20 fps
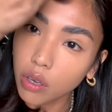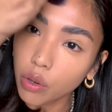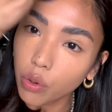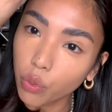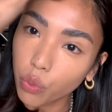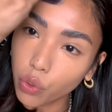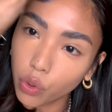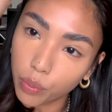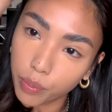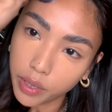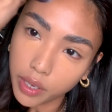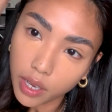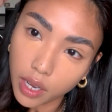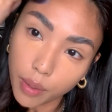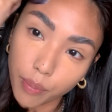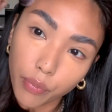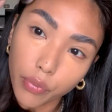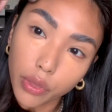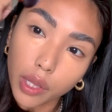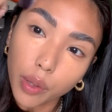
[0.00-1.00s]
warming
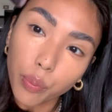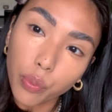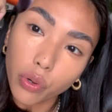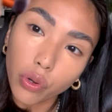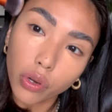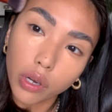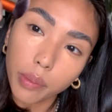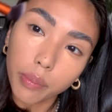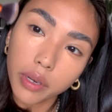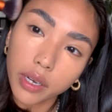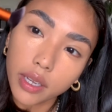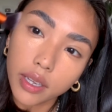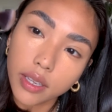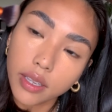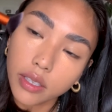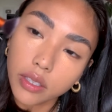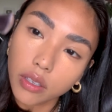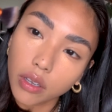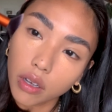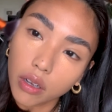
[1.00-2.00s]
up the
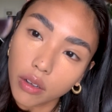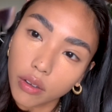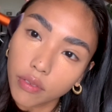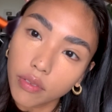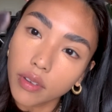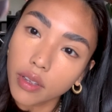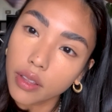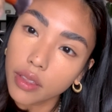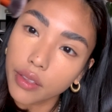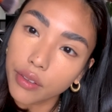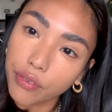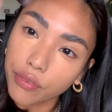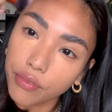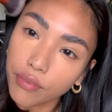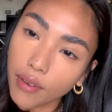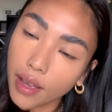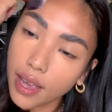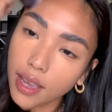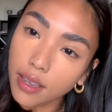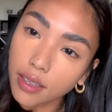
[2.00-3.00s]
perimeters of the
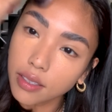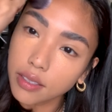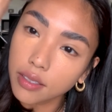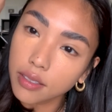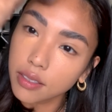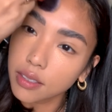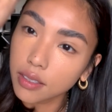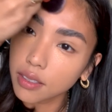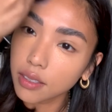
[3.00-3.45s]
face.